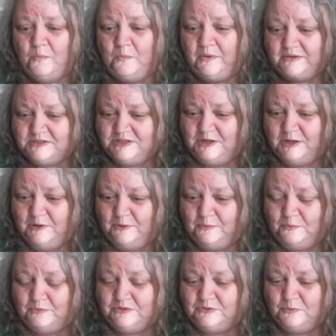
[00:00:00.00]
What
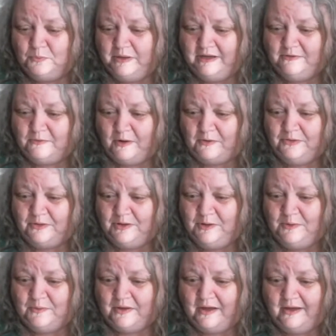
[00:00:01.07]
do we grow that
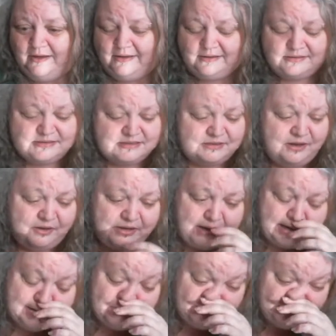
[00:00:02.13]
you can't?
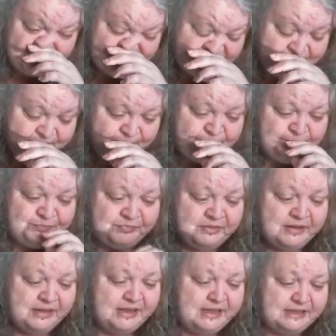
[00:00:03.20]
Okay, well,
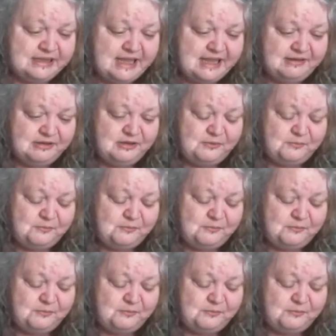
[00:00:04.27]
I